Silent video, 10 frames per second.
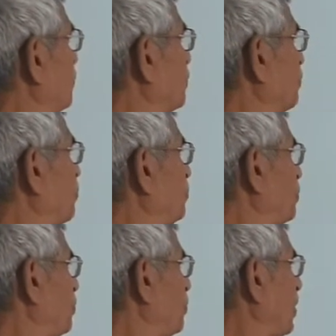is equal to mu
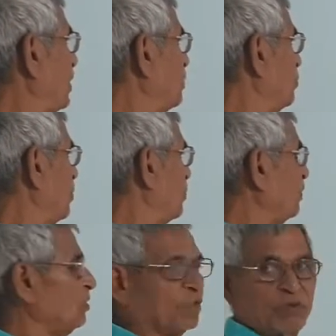0 I2
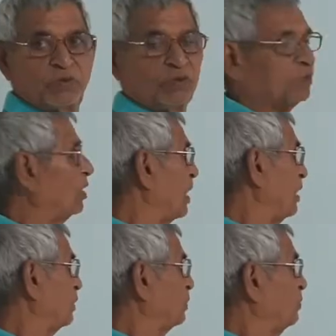upon 2
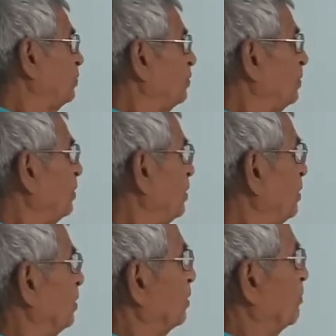R2.
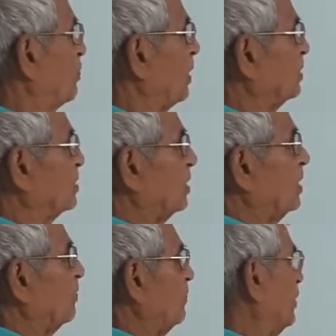The flux
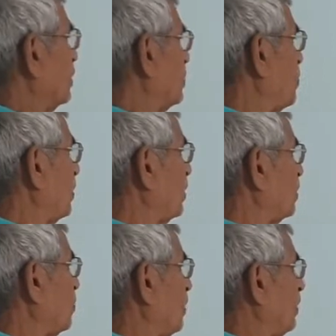linked with the smaller
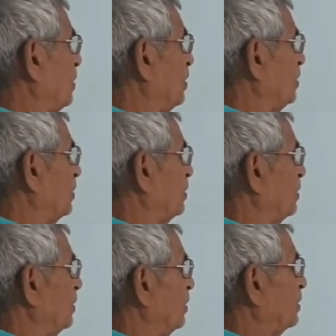coil
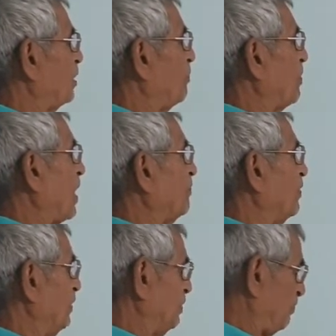is, say, phi
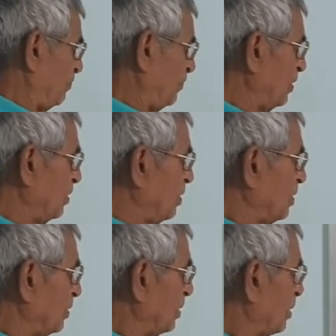1.
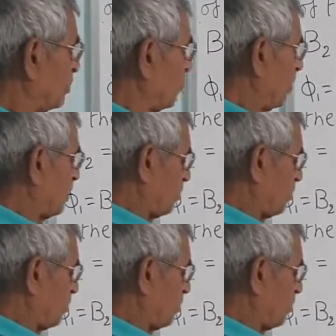There is a smaller